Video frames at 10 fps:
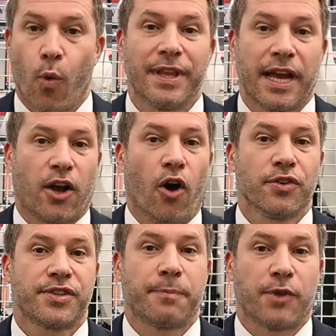with the
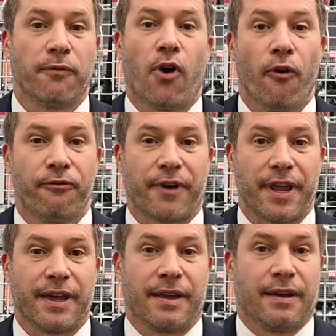concept of
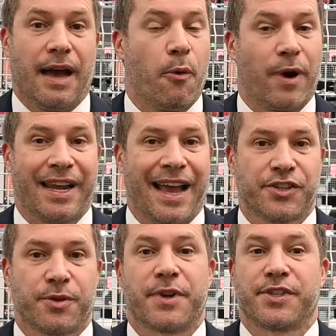offering our
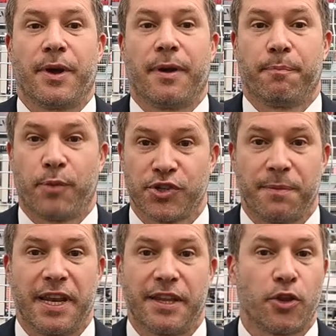customers the
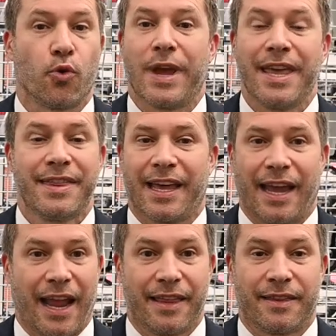possibility to
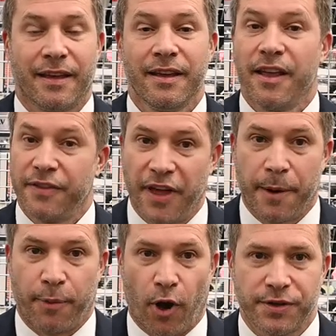integrate
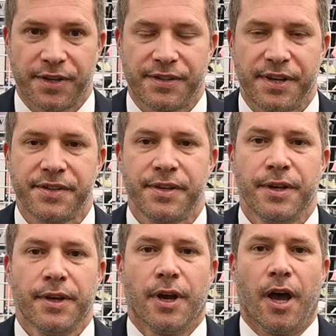their processes
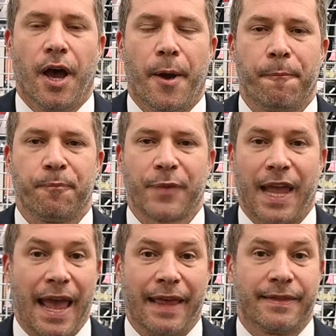um,
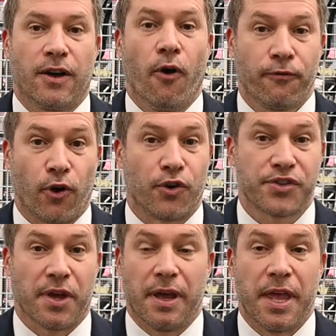and, of
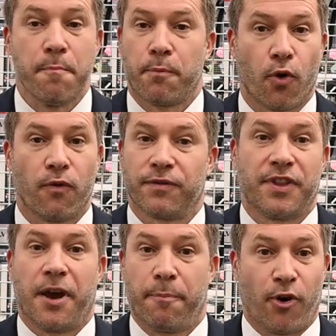course, improve
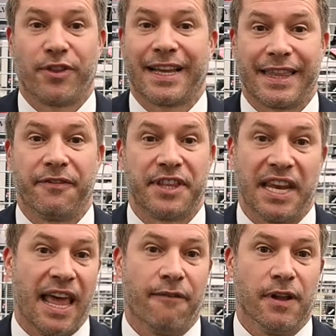their productivity
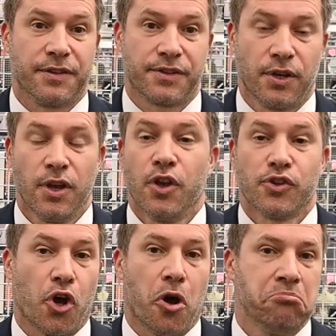levels.
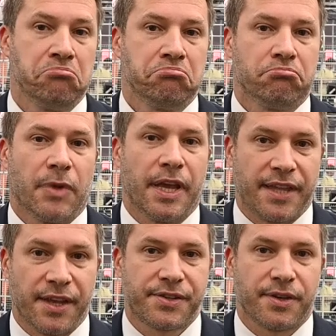So
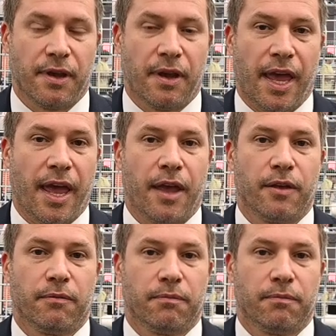it is a